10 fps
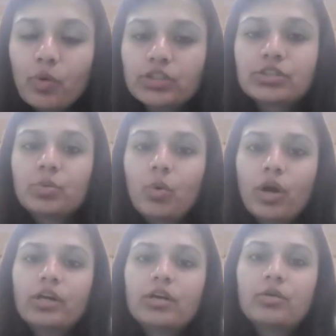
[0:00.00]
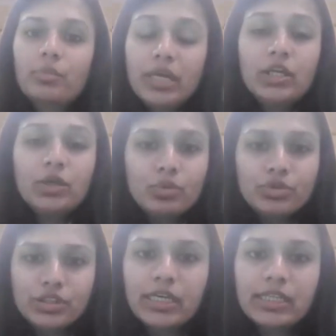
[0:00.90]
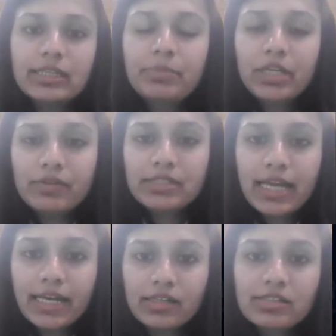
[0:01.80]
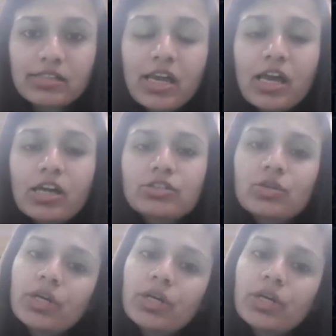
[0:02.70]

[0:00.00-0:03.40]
What was what we used in the previous sentence.